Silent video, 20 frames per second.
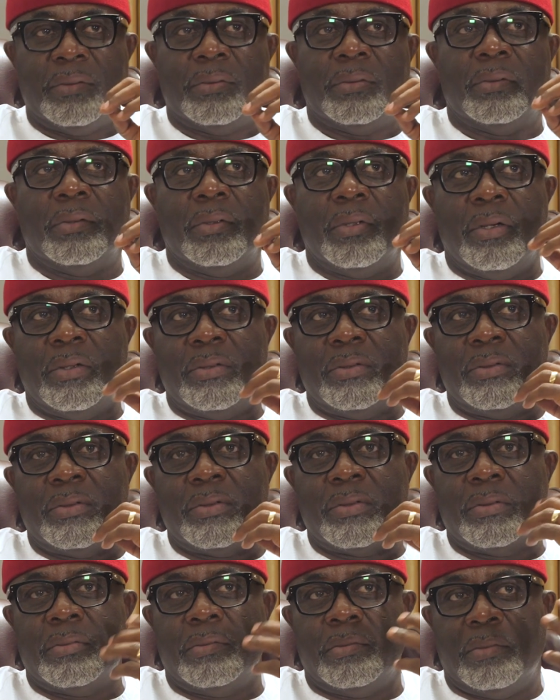to also
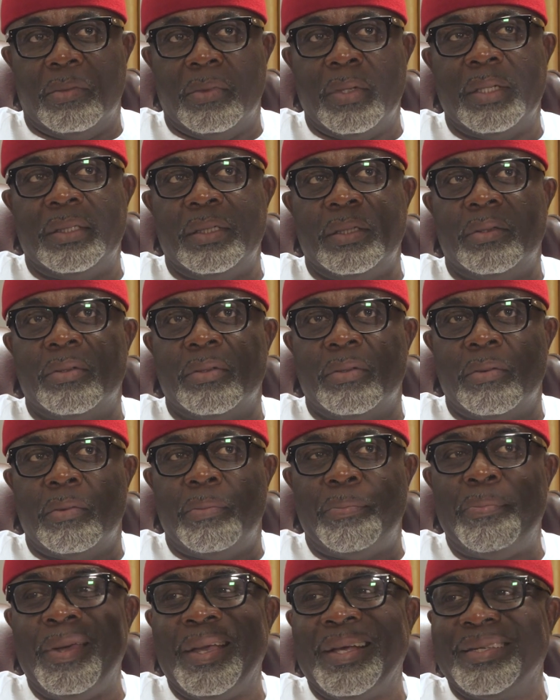get into
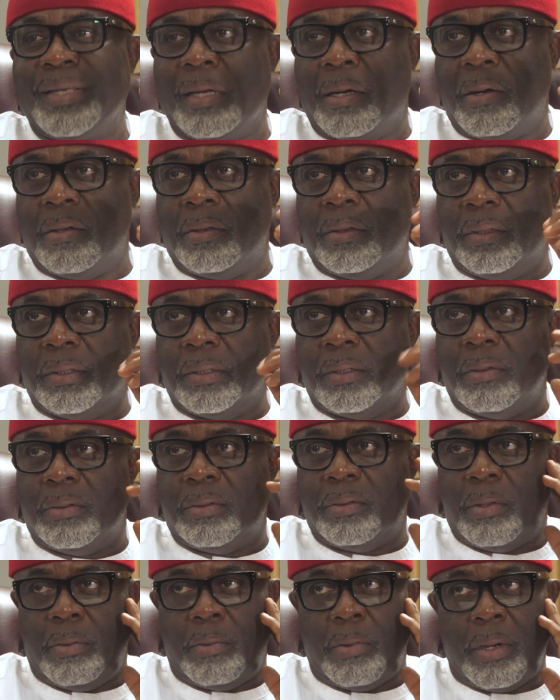big secondary schools
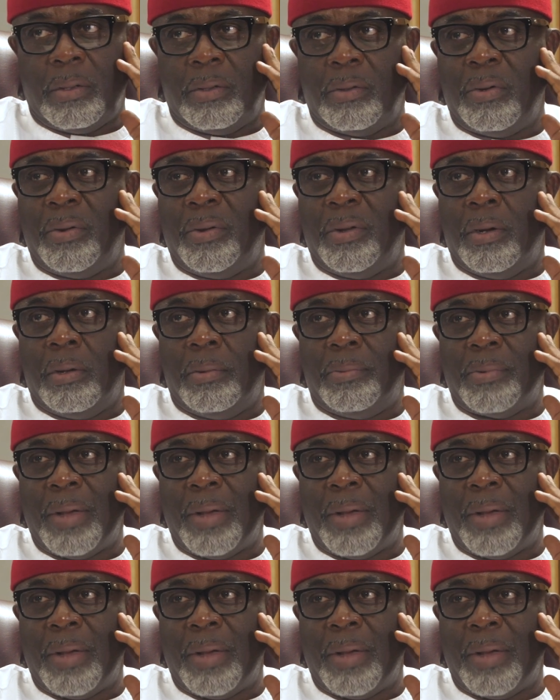when we were growing up.